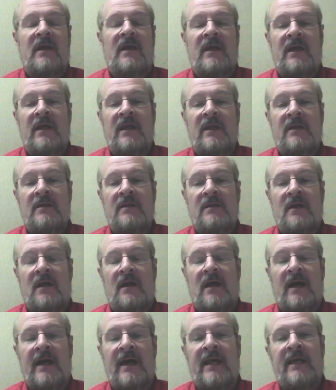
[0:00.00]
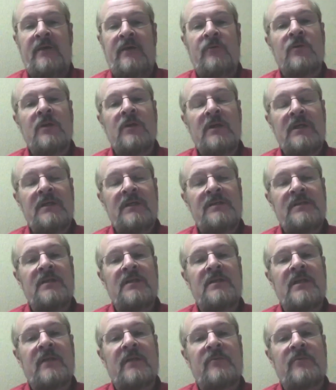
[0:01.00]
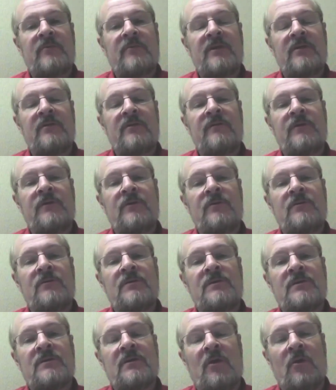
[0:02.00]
And I release in depth interviews